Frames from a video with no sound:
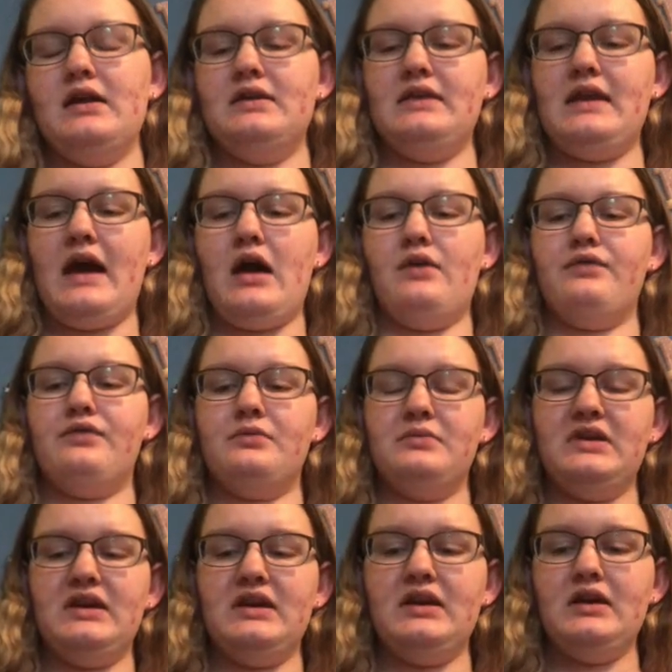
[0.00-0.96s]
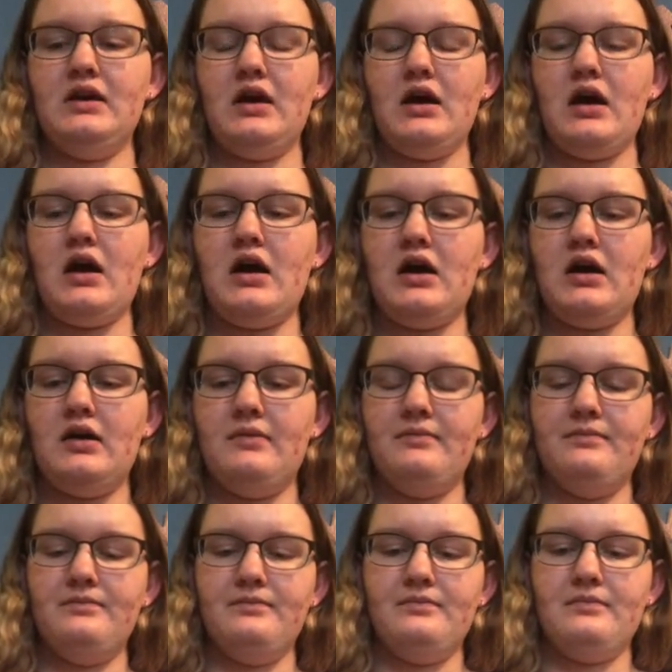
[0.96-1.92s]
Now for me,
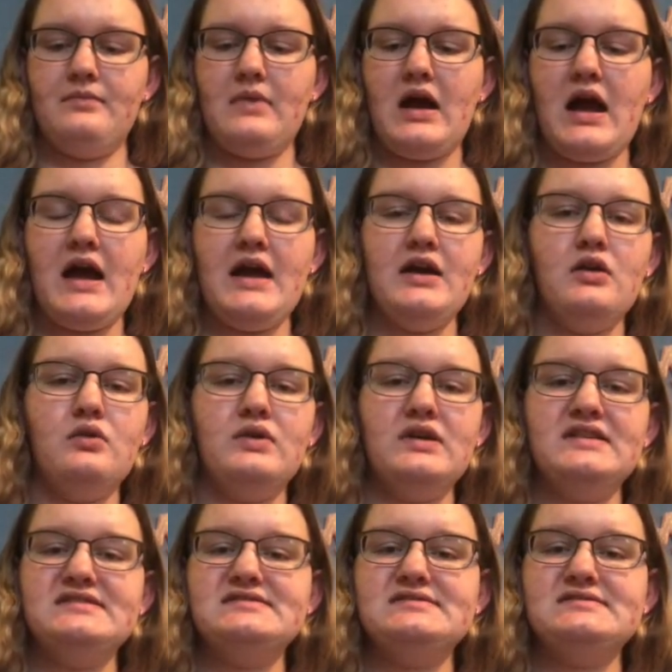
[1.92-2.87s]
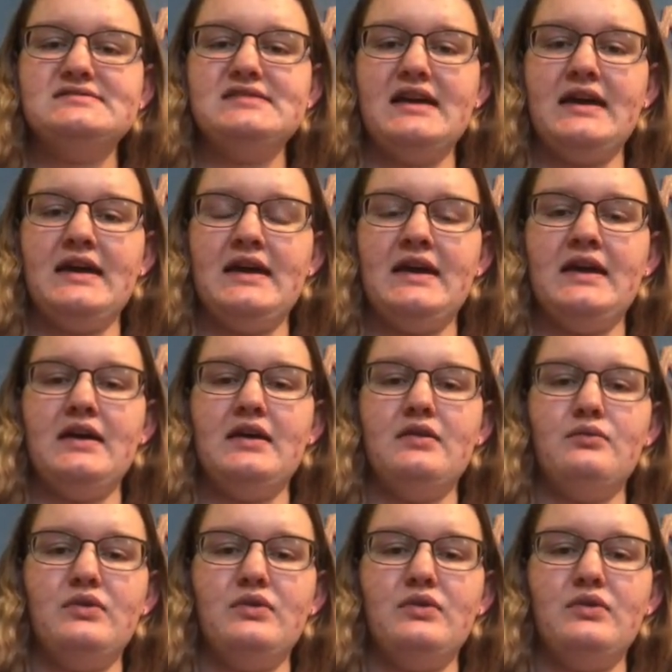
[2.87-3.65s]
I always say